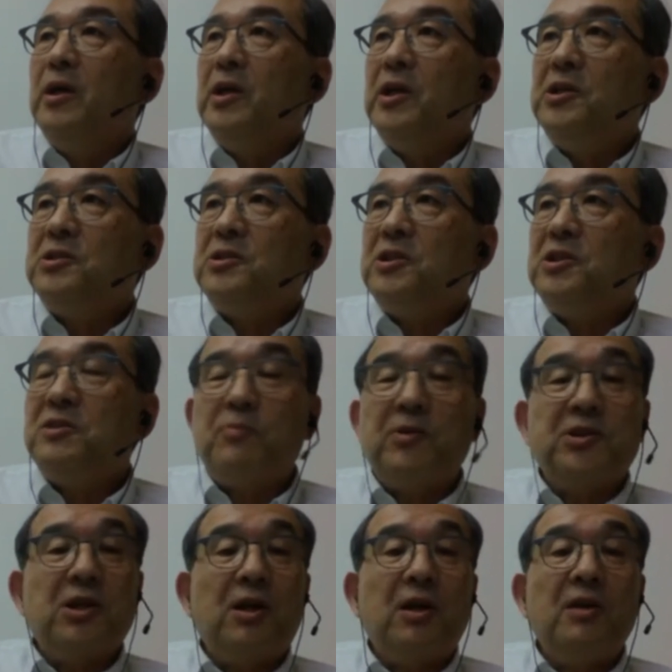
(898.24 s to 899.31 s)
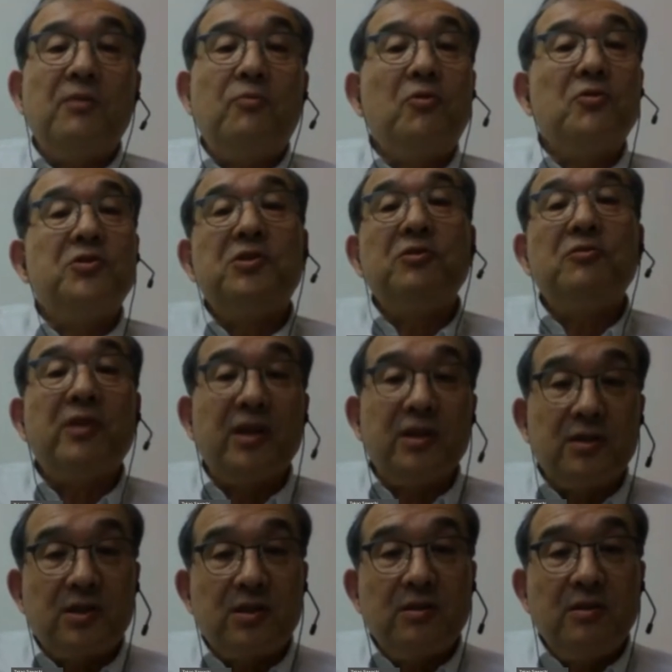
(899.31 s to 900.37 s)
is especially for
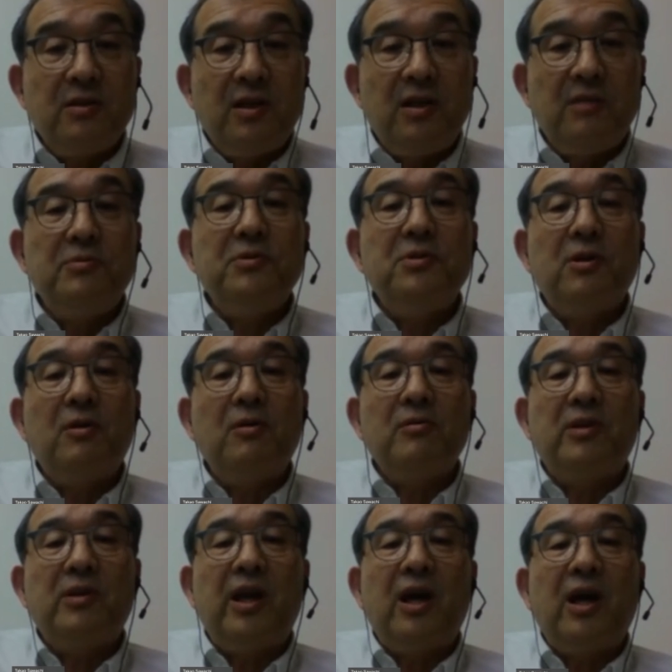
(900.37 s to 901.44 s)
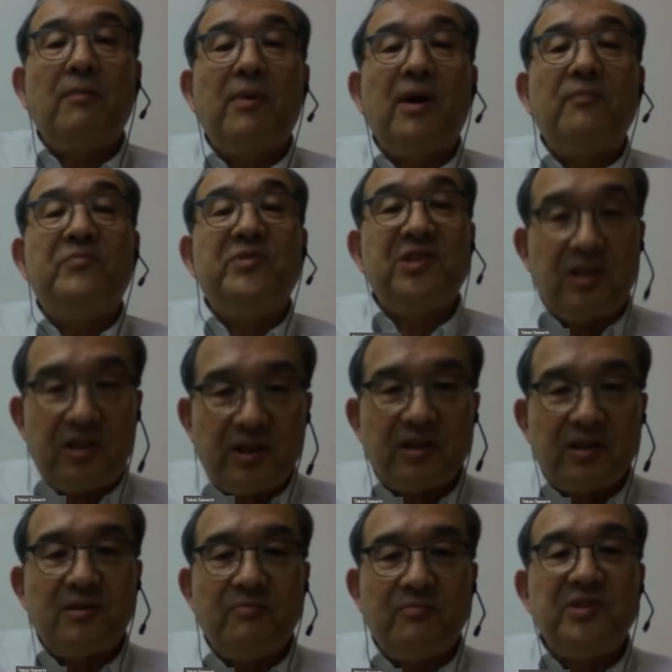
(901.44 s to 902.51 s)
students, even though they have a
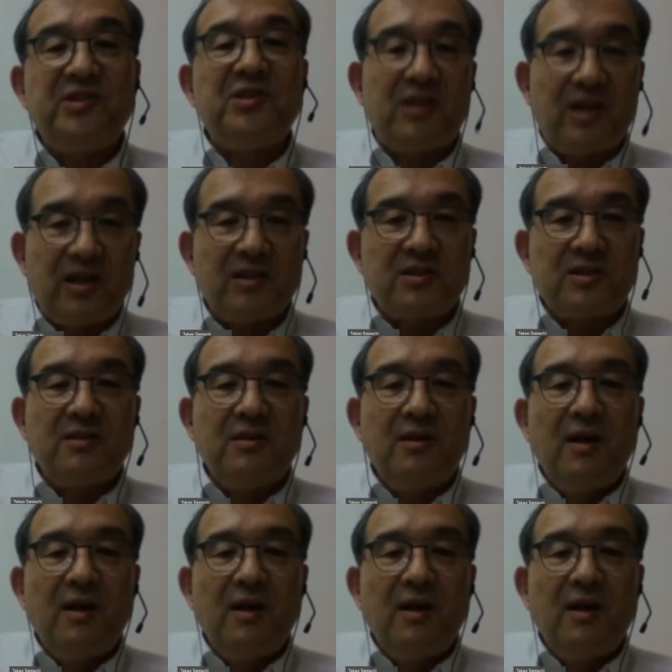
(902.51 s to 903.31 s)
visitors.